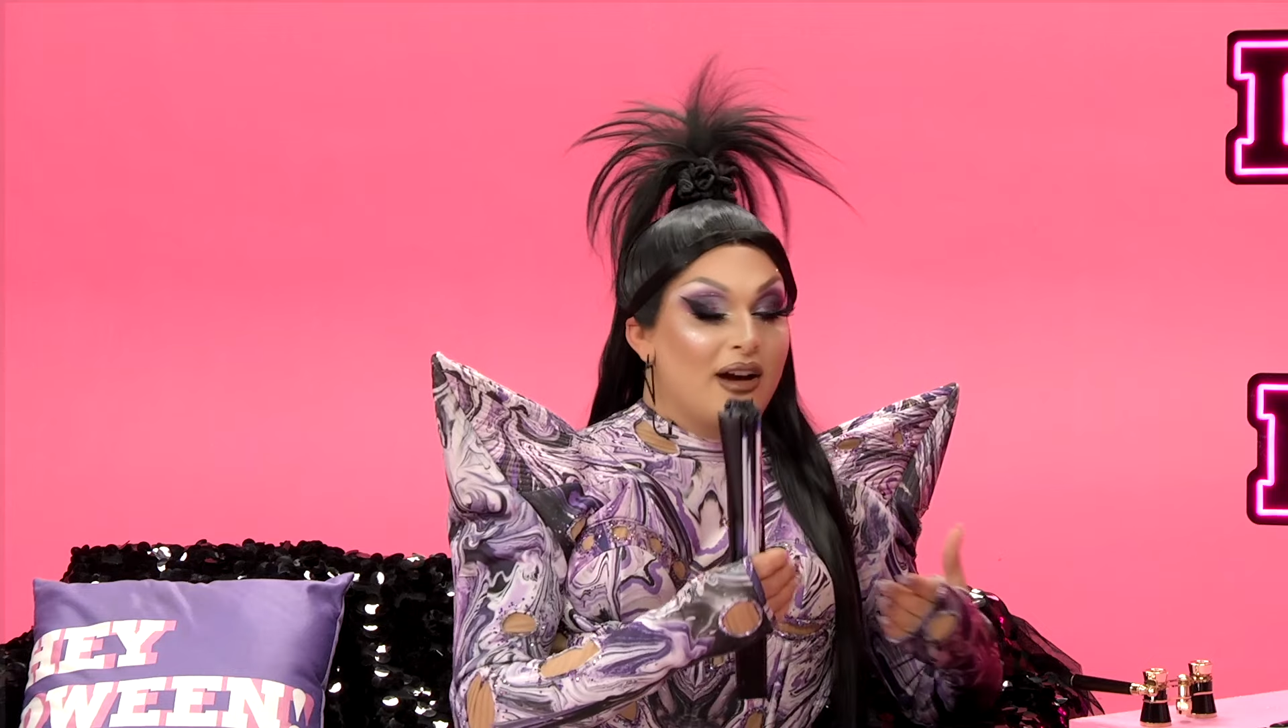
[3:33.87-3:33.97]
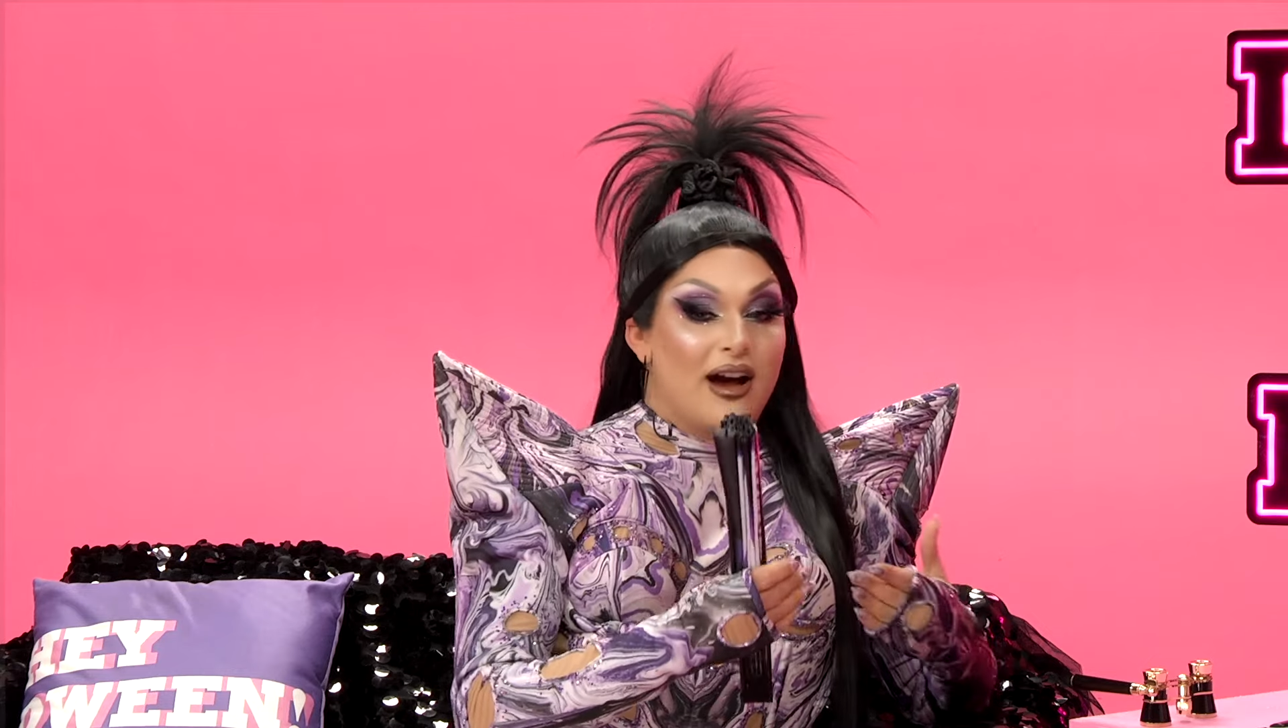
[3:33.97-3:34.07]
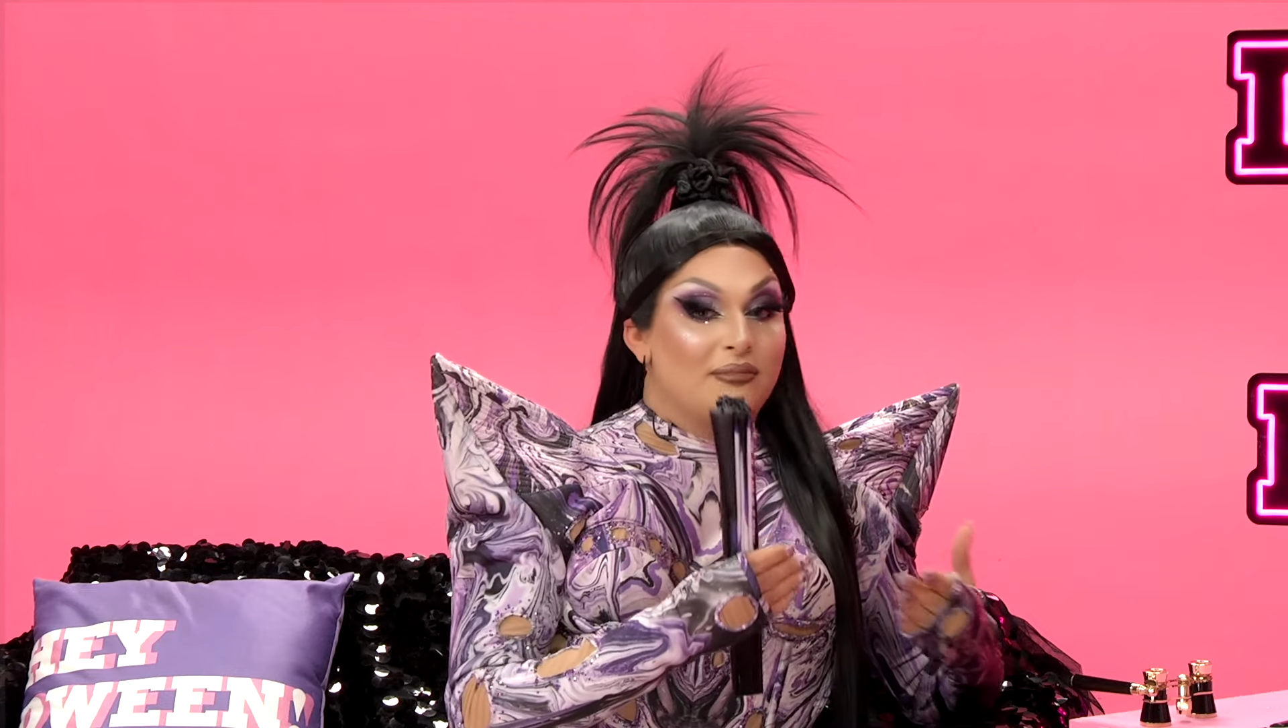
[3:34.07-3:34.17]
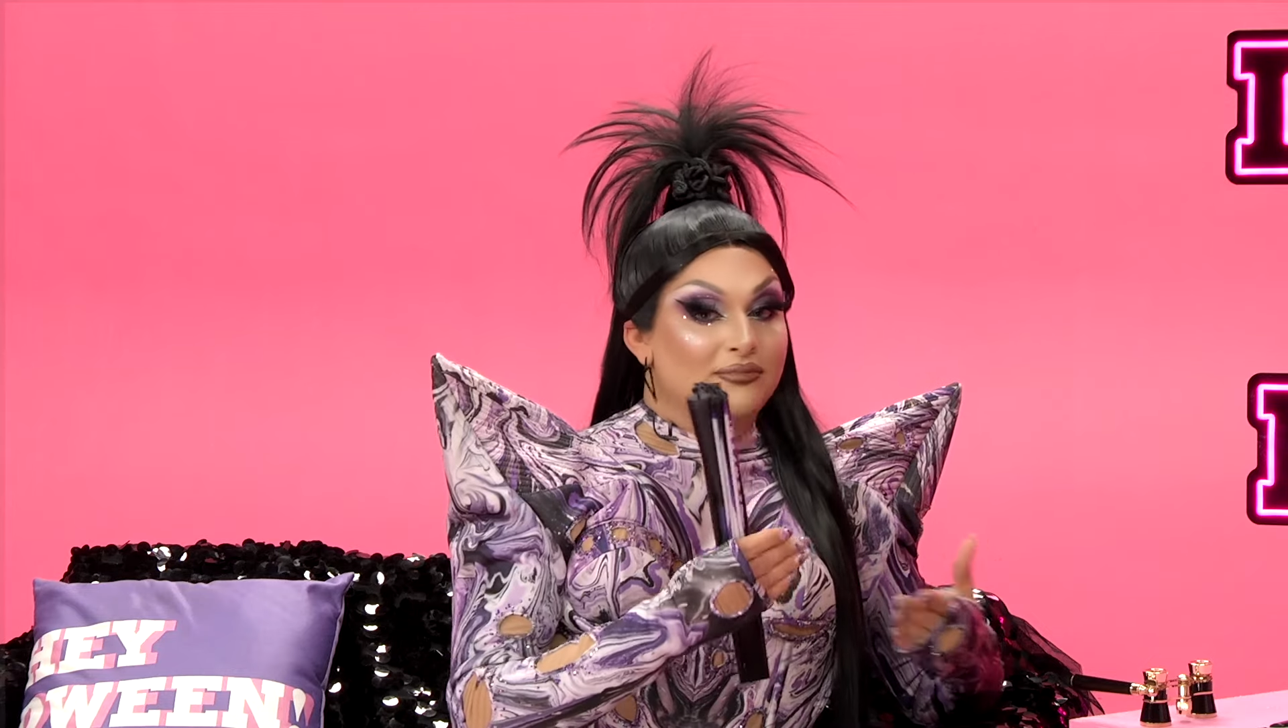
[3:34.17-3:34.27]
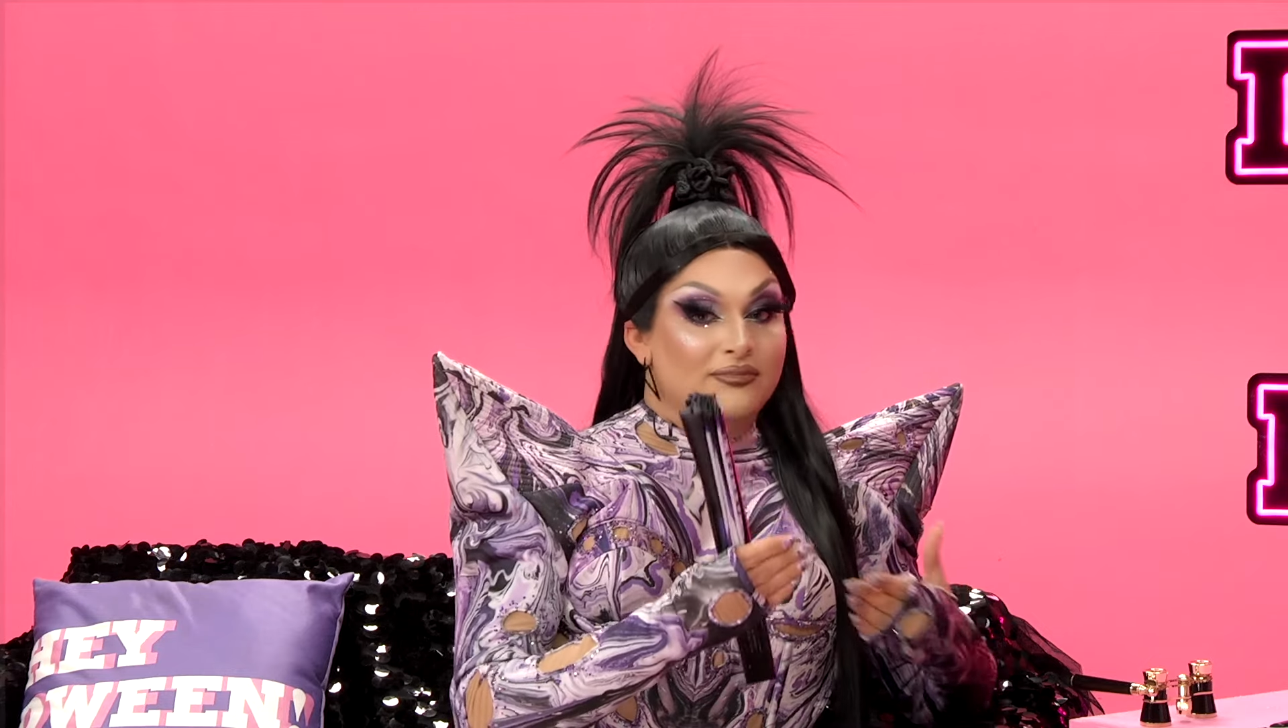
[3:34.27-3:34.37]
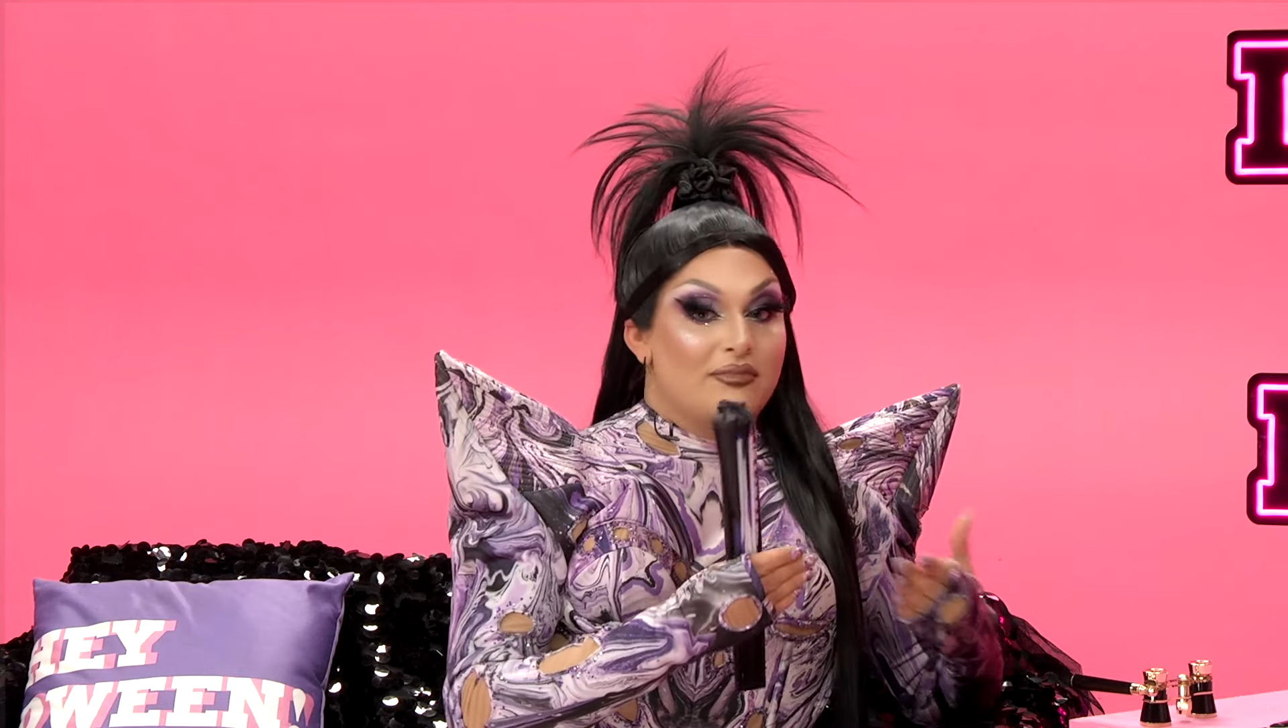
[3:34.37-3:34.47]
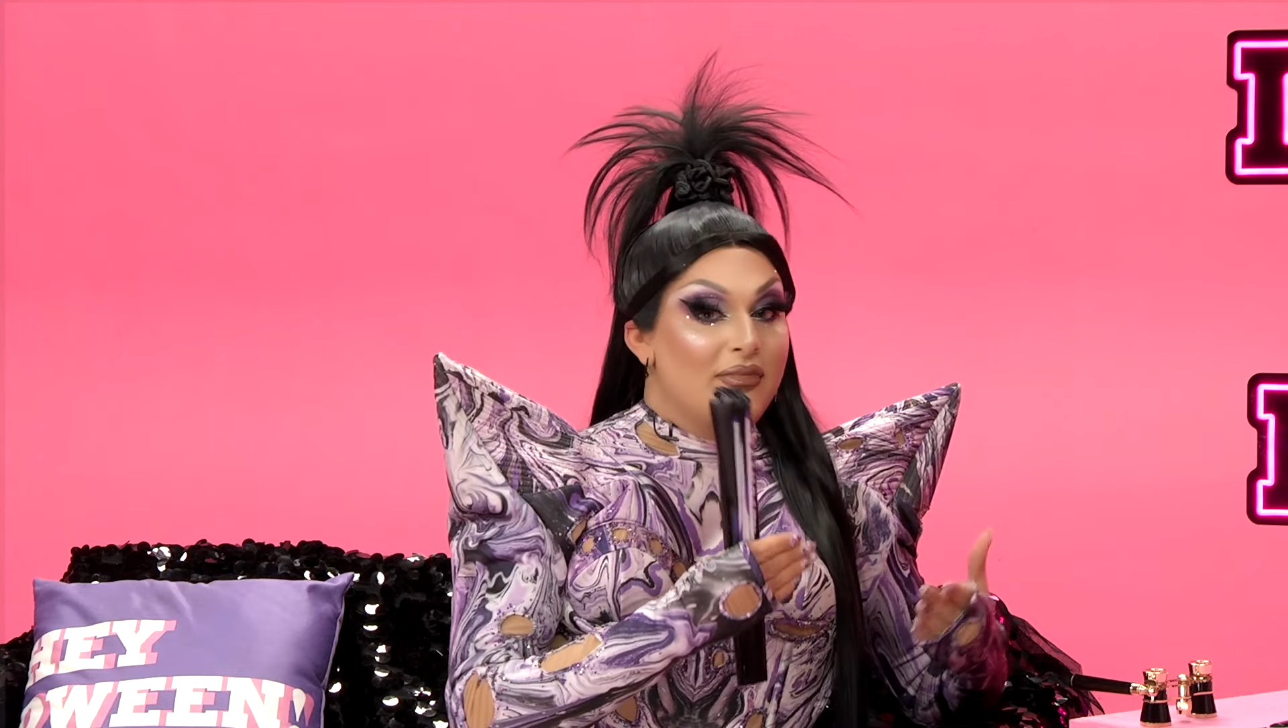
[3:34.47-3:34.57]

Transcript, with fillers: um,